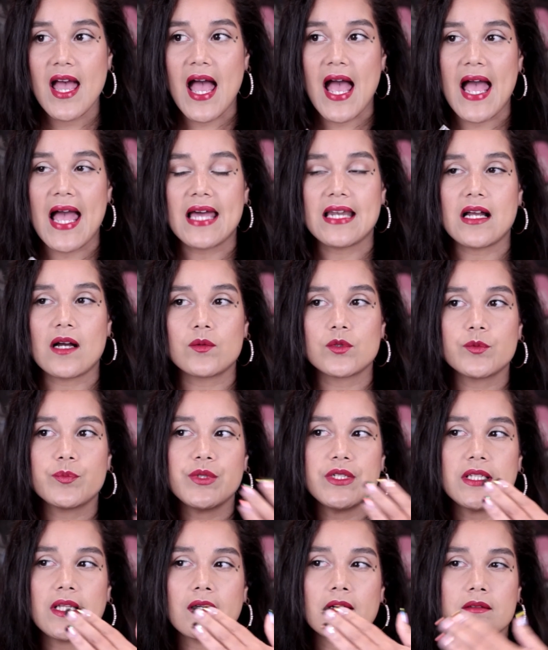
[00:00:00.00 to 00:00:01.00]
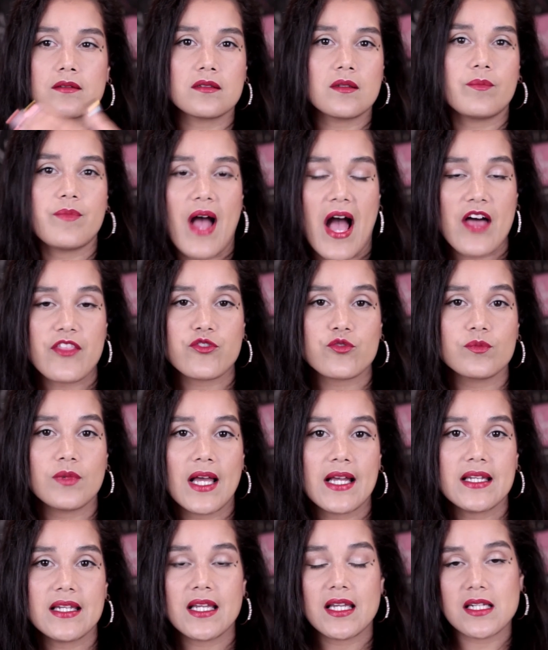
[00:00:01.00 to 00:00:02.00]
and I would be like under the bathroom
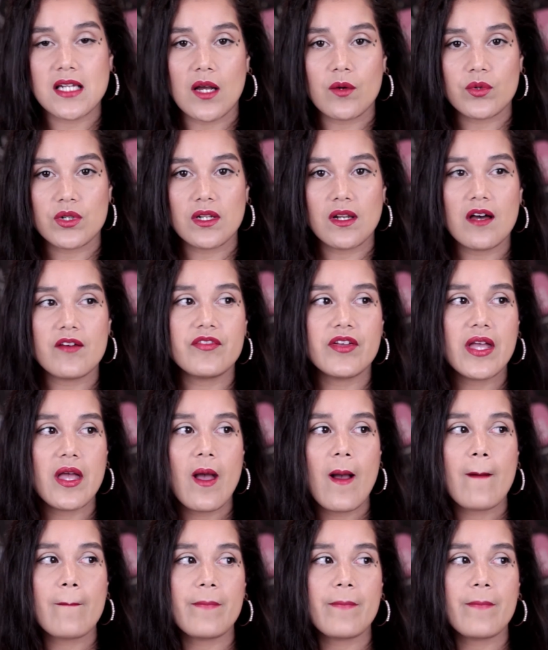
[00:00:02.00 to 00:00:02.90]
lighting and I would love it.